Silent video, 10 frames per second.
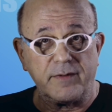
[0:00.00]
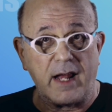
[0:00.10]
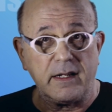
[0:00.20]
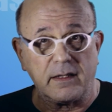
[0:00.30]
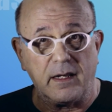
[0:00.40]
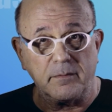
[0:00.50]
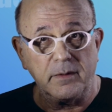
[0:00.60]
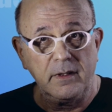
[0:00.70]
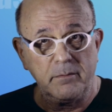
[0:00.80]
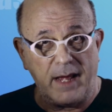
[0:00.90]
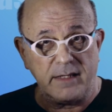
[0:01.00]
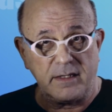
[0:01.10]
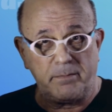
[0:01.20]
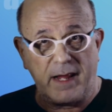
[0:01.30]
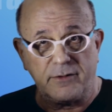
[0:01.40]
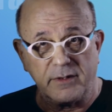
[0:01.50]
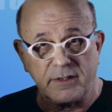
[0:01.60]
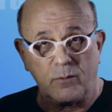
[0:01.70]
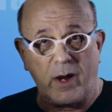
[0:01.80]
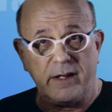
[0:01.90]
of a nightclub, past the
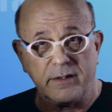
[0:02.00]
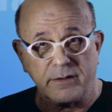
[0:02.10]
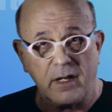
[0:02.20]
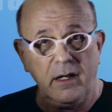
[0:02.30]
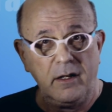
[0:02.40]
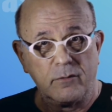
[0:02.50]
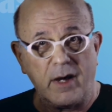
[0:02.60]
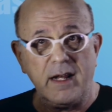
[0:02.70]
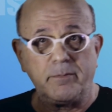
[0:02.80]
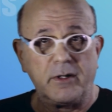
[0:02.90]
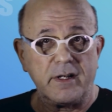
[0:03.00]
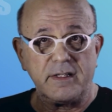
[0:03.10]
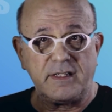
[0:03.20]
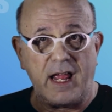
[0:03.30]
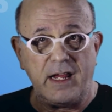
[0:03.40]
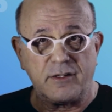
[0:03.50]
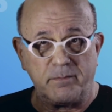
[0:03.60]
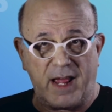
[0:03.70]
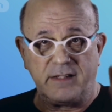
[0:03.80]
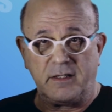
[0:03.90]
patrons and waiters, right up onto the stage
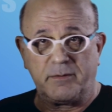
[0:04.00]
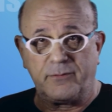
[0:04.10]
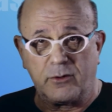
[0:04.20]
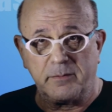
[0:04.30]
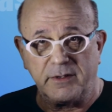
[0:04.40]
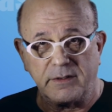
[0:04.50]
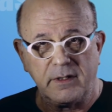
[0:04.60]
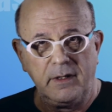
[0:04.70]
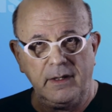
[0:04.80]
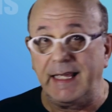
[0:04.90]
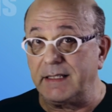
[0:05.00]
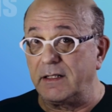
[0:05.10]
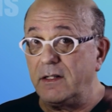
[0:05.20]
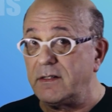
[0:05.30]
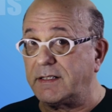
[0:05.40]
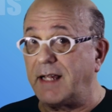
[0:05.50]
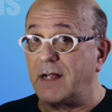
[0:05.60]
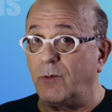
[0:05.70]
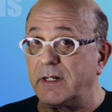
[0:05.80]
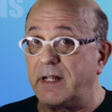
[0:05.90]
and past the performers. It looks
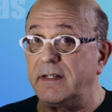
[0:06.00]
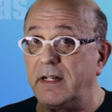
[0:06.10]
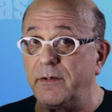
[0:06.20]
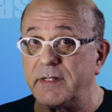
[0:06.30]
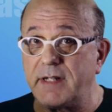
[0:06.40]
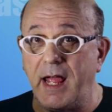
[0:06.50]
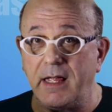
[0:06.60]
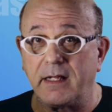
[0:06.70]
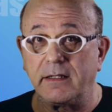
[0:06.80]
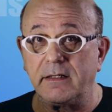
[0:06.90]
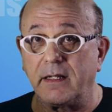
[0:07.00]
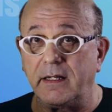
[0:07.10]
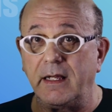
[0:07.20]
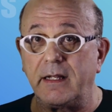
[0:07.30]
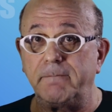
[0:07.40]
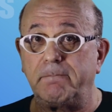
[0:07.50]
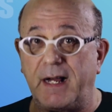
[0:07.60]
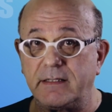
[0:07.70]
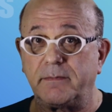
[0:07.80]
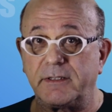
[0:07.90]
like one continuous take, clearly an
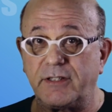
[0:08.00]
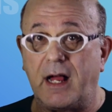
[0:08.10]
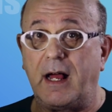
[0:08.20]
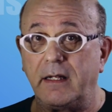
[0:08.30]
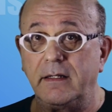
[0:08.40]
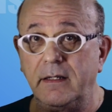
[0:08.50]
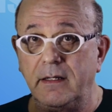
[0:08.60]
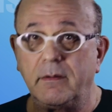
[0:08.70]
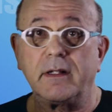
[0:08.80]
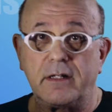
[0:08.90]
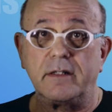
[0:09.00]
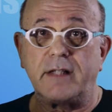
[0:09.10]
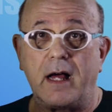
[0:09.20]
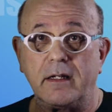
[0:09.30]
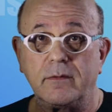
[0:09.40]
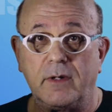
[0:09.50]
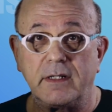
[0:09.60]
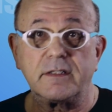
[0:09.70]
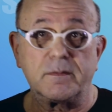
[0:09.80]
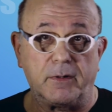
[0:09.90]
impossible shot. Well, it turns out it
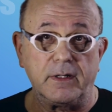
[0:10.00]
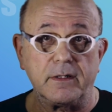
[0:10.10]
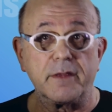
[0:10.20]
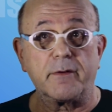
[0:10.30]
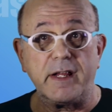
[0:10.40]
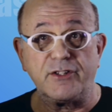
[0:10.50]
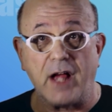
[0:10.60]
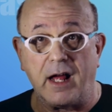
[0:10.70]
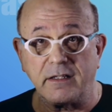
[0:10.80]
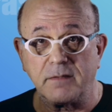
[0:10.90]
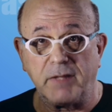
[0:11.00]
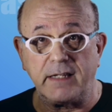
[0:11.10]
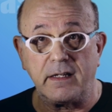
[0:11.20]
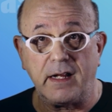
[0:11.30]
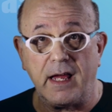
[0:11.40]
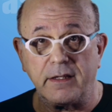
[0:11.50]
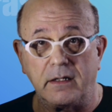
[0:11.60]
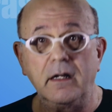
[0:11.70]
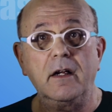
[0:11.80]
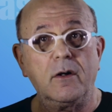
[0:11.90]
was, spoiler, three shots blended
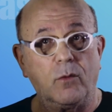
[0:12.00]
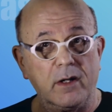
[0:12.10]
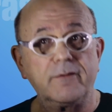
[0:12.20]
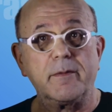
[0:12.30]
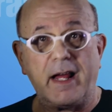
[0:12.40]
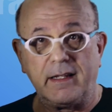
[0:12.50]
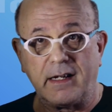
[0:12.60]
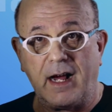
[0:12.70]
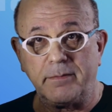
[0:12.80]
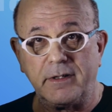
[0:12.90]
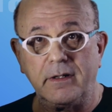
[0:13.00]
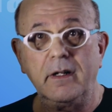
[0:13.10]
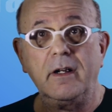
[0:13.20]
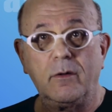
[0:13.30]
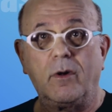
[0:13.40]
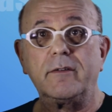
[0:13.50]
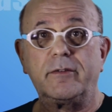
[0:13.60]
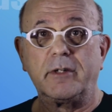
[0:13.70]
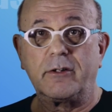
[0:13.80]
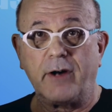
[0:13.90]
together. One from a helicopter, one
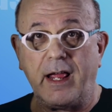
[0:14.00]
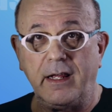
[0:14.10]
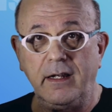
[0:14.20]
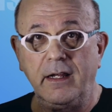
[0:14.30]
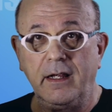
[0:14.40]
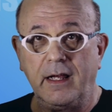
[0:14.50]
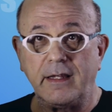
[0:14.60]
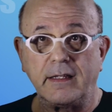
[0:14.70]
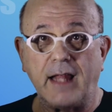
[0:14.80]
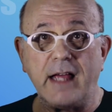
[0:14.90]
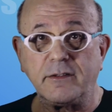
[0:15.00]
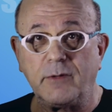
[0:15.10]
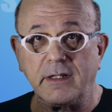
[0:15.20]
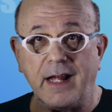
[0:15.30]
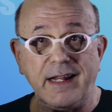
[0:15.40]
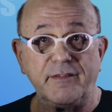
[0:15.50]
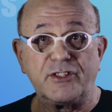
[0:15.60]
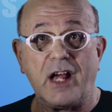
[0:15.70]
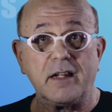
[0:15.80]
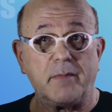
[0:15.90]
from a crane, and then the last one not even
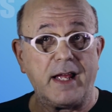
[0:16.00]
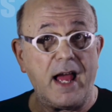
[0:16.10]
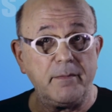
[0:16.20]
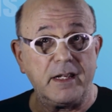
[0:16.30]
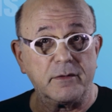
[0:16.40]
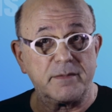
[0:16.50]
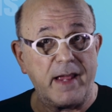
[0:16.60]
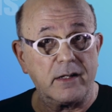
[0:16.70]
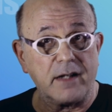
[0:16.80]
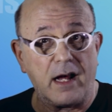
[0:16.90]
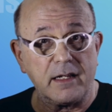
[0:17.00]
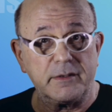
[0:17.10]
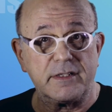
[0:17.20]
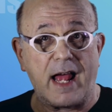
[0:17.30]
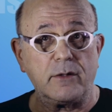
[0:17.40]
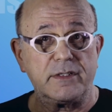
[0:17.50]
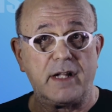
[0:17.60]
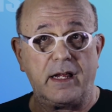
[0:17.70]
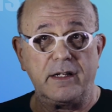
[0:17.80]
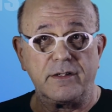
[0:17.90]
shot in Miami. It was made on a Hollywood
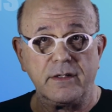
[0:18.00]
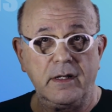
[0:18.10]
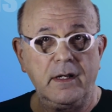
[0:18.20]
soundstage.